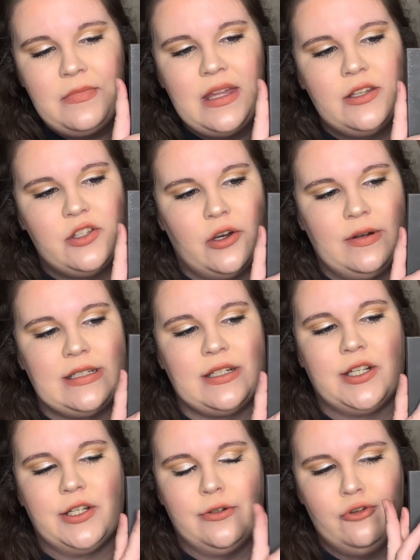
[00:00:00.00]
So it's a
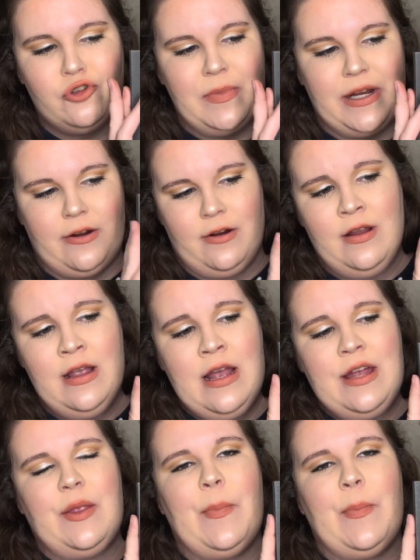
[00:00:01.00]
huge mirror. The